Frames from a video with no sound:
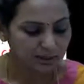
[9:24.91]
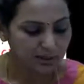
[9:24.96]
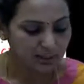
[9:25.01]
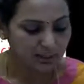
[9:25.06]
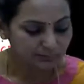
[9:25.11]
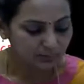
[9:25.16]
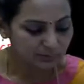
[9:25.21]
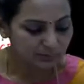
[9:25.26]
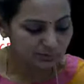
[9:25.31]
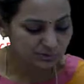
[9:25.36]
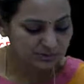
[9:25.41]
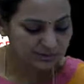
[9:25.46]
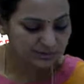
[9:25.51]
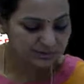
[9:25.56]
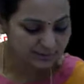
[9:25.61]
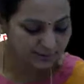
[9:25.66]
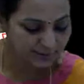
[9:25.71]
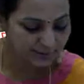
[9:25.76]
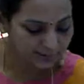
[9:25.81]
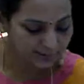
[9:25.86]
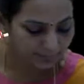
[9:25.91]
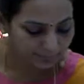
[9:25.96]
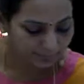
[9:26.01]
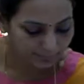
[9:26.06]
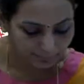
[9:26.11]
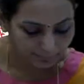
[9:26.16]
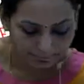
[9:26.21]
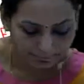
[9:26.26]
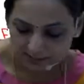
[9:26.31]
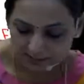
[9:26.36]
Now just take
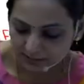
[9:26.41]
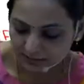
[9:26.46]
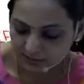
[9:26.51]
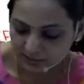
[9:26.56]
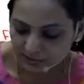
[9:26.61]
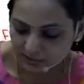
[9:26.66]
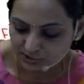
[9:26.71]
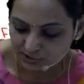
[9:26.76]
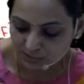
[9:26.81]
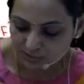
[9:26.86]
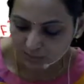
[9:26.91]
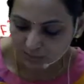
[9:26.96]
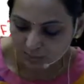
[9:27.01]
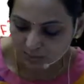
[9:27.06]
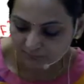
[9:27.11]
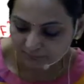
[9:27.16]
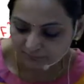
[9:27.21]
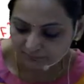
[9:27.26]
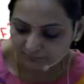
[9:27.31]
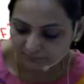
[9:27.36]
ingestion of